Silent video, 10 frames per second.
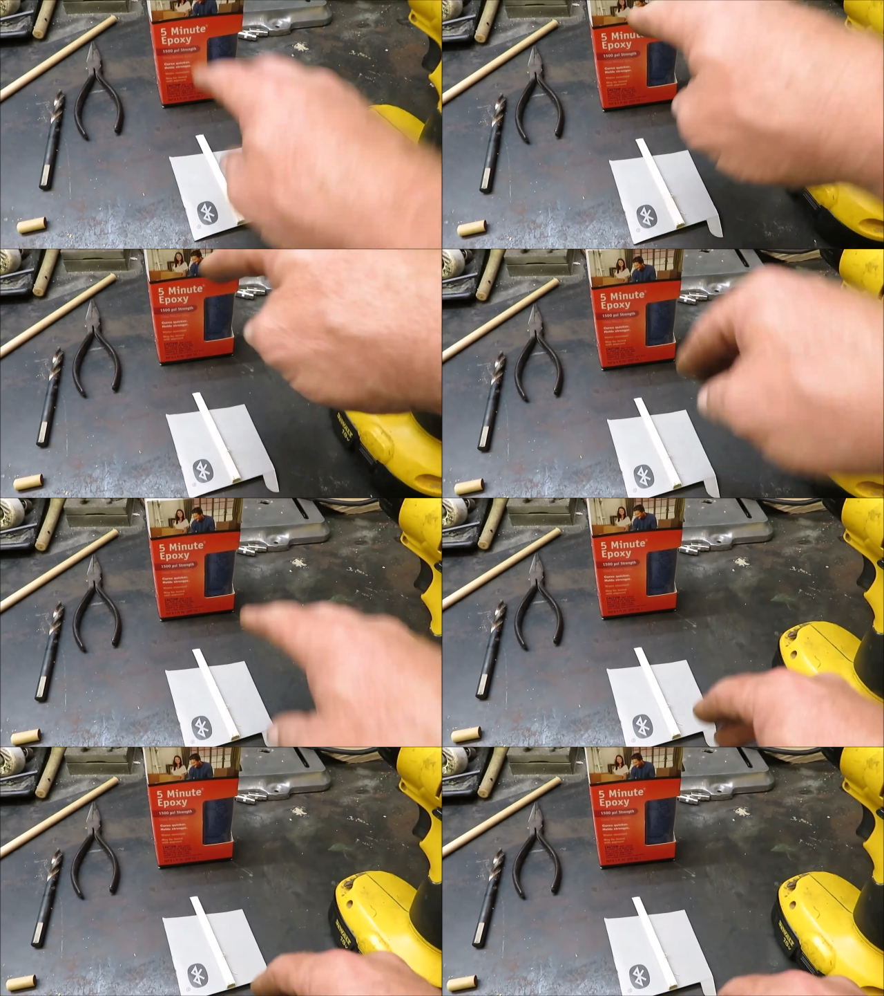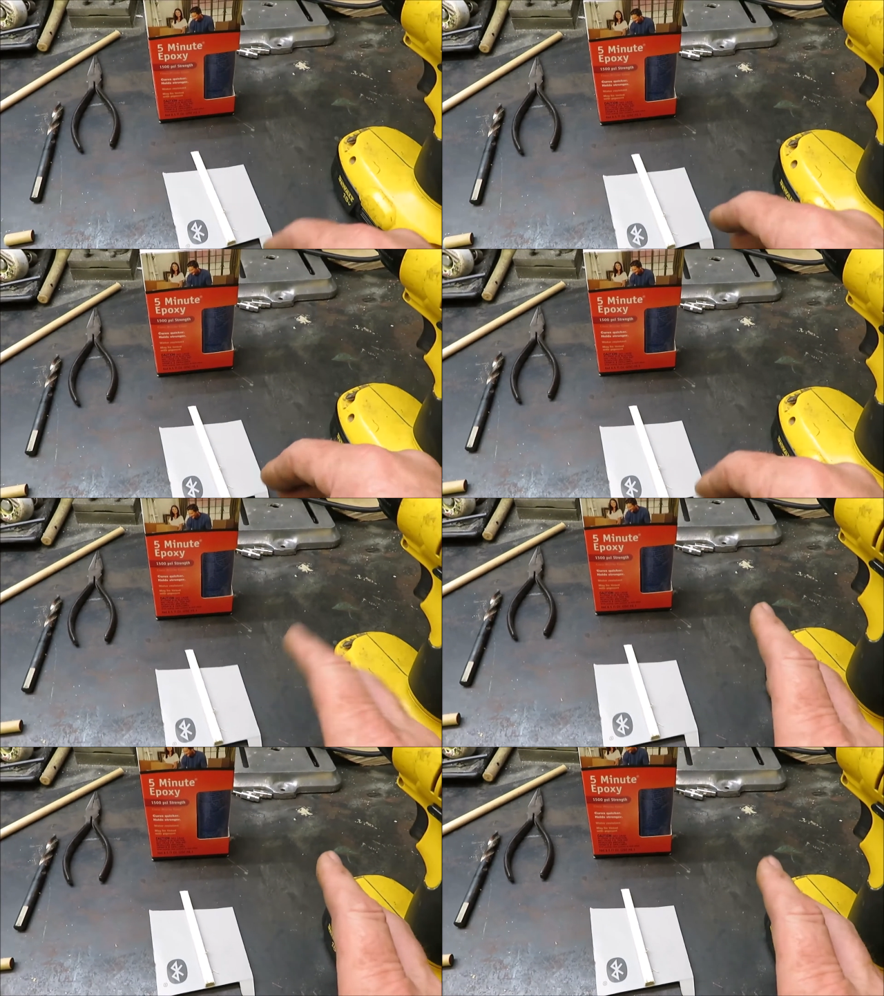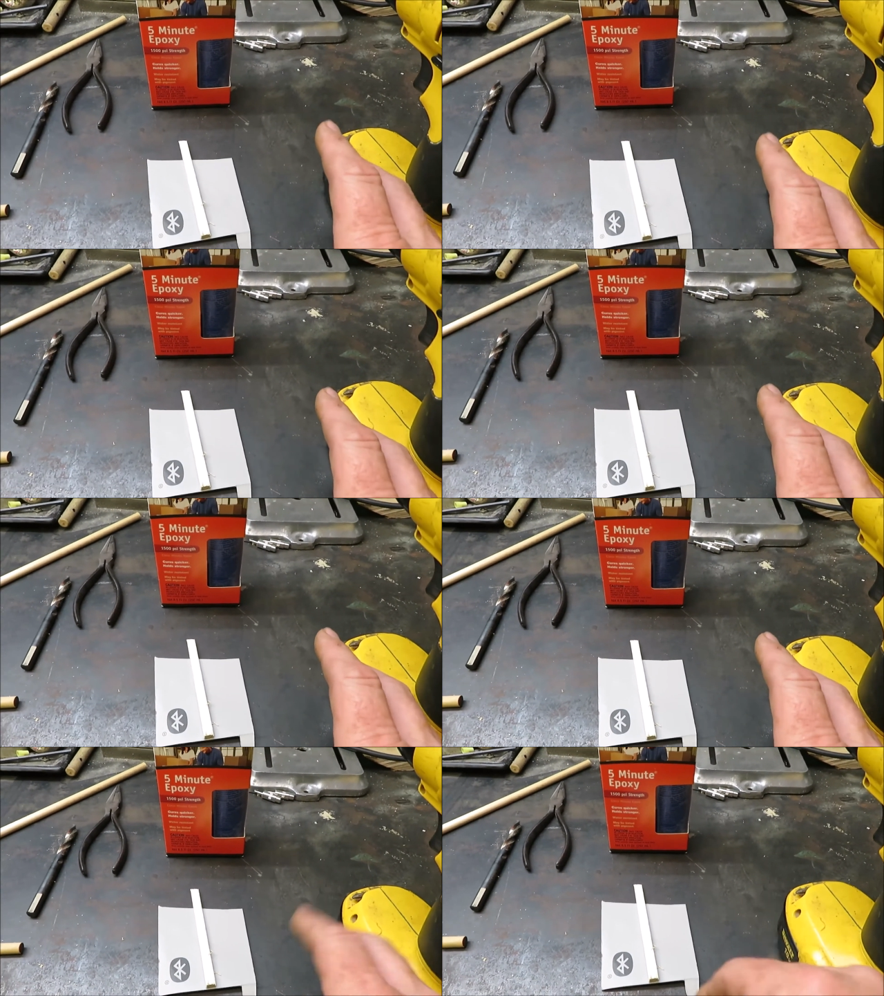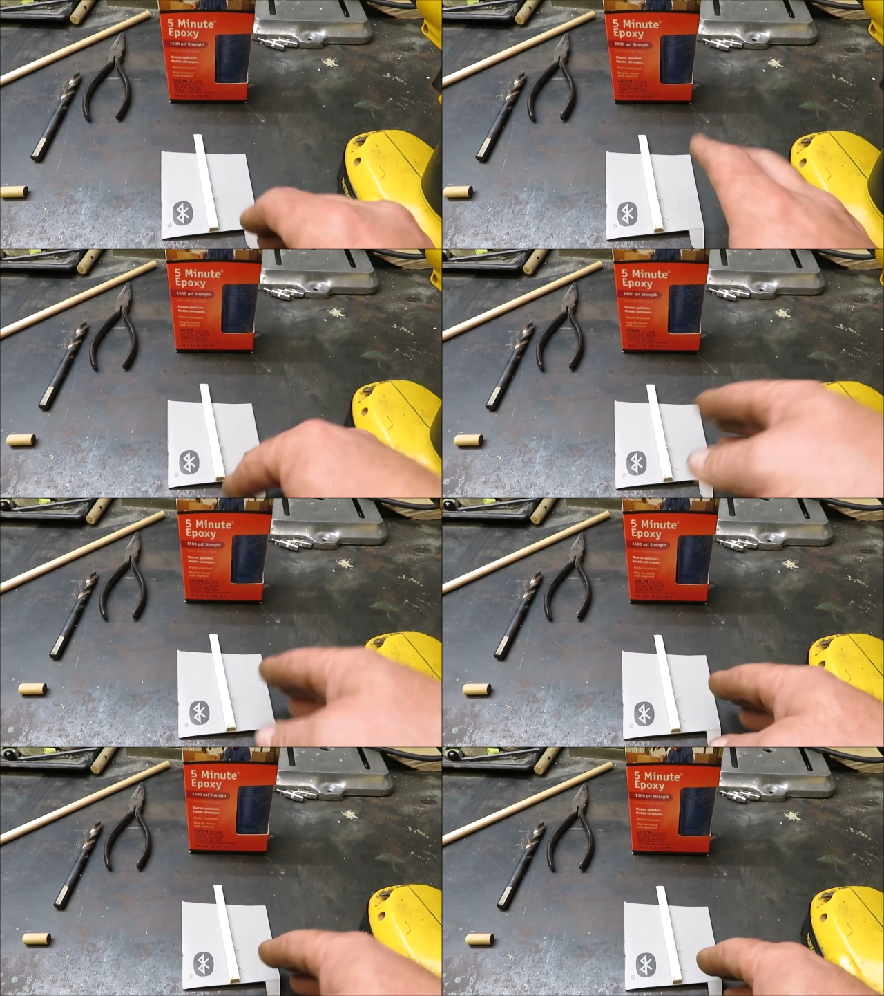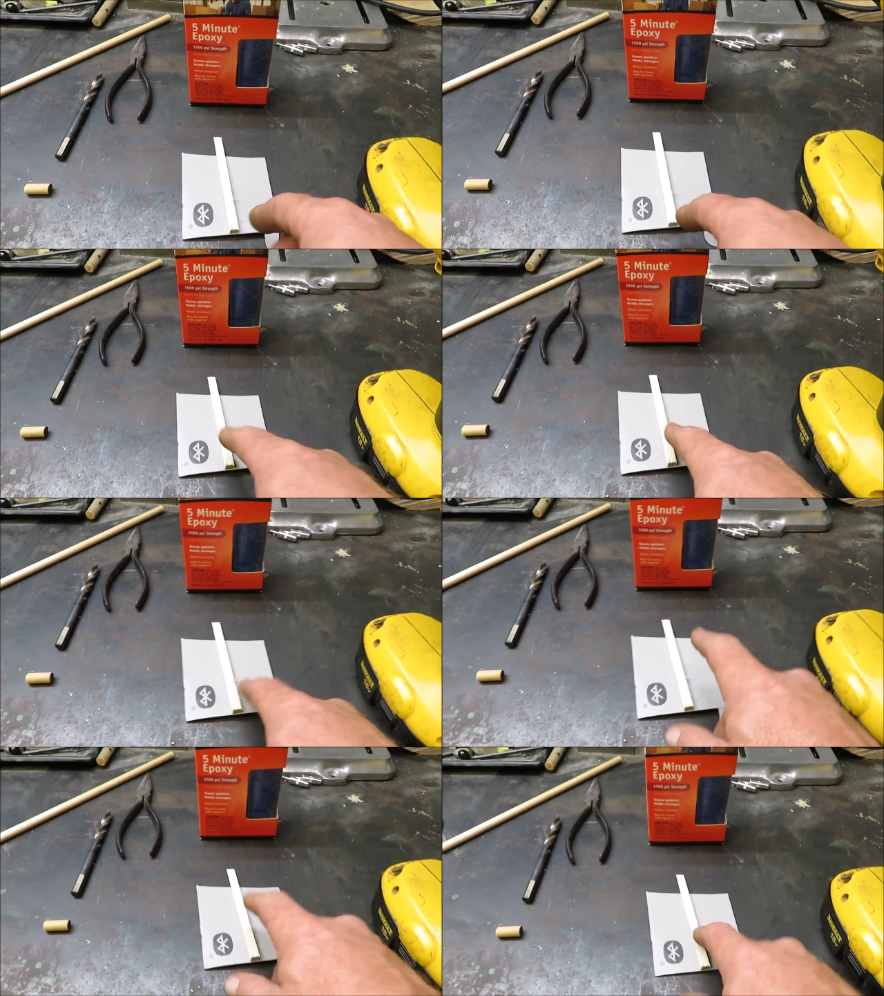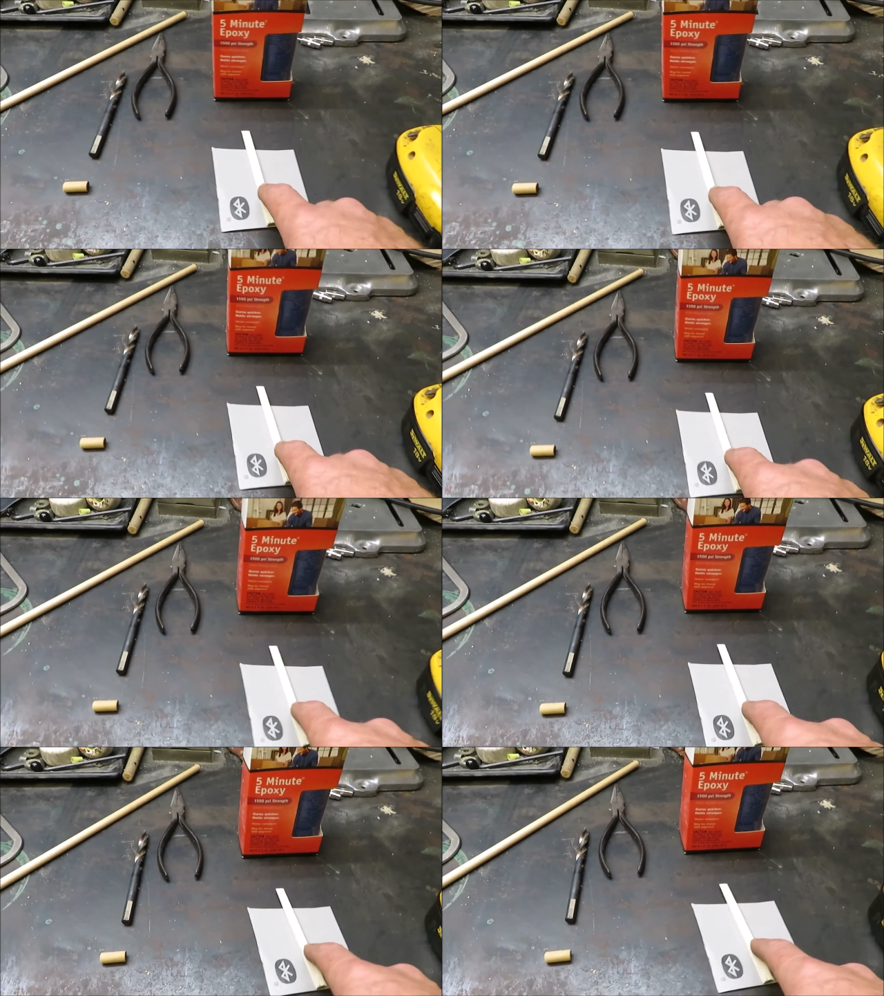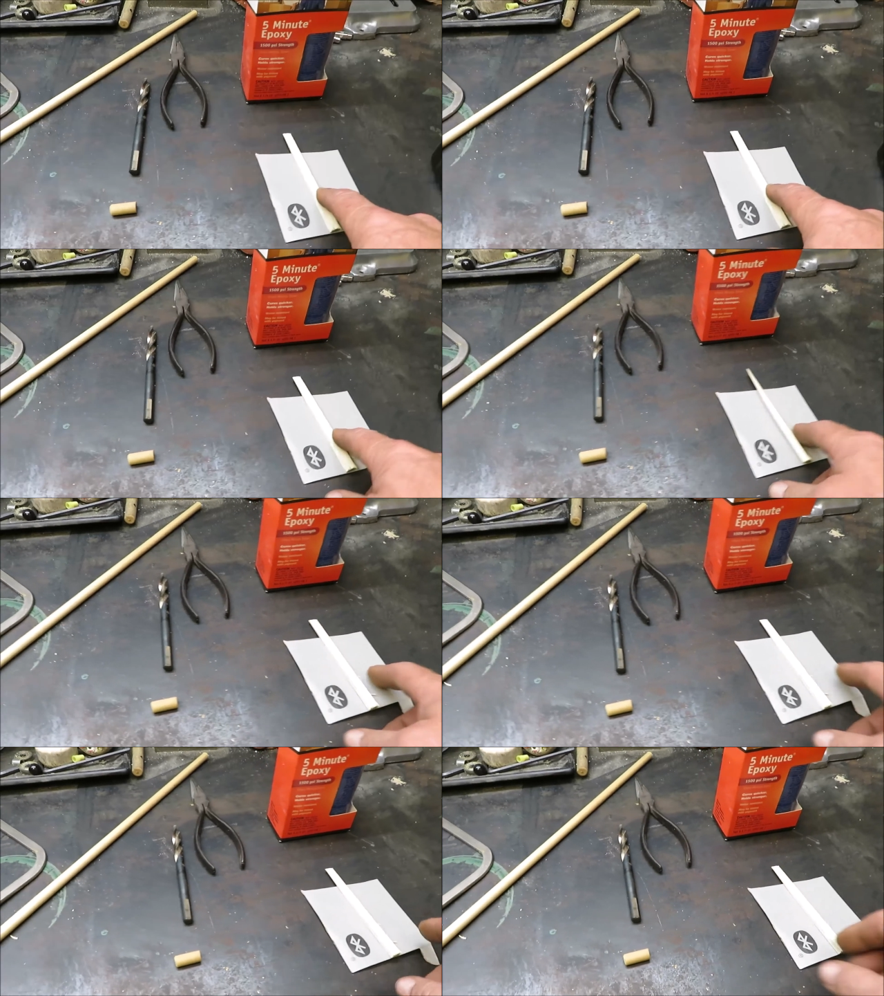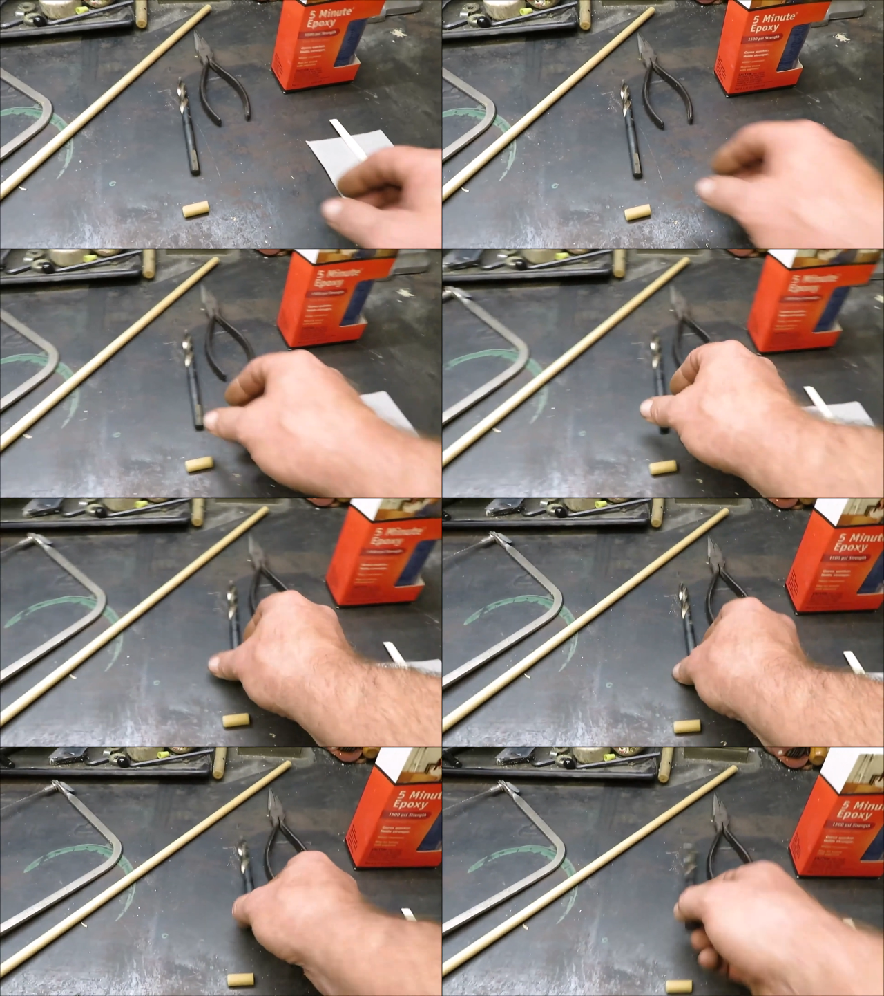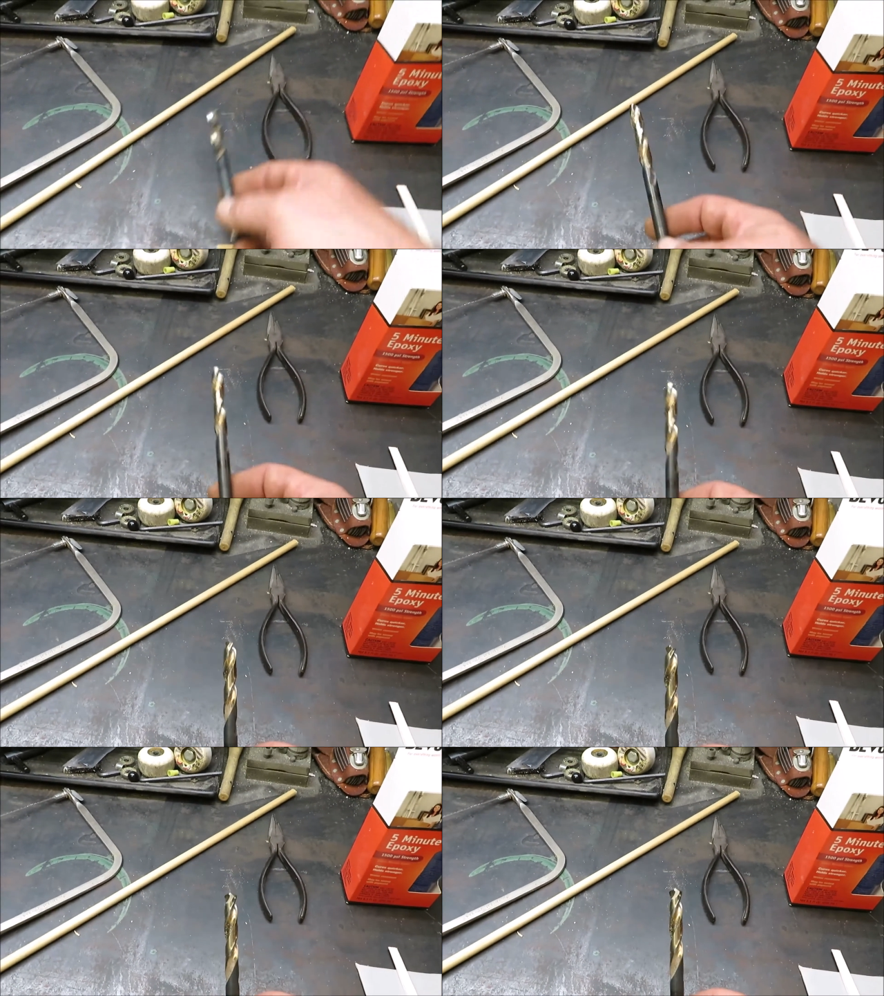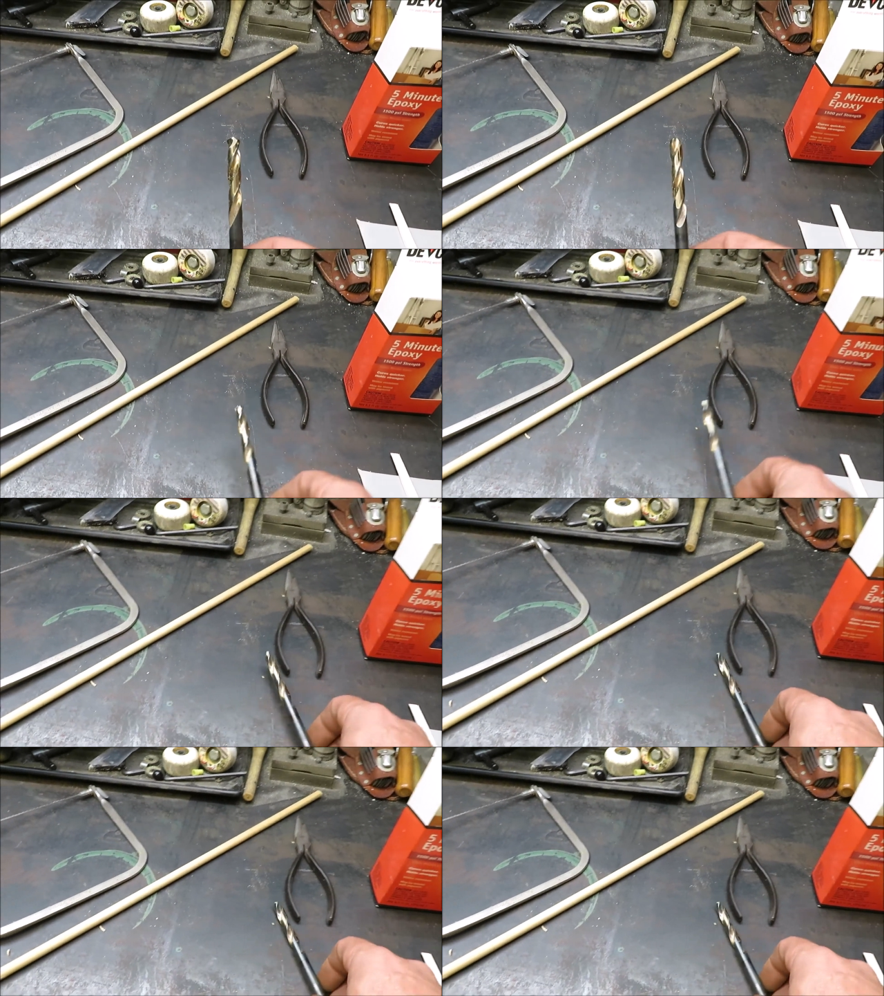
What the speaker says: No face is visible, so there are no lips to read.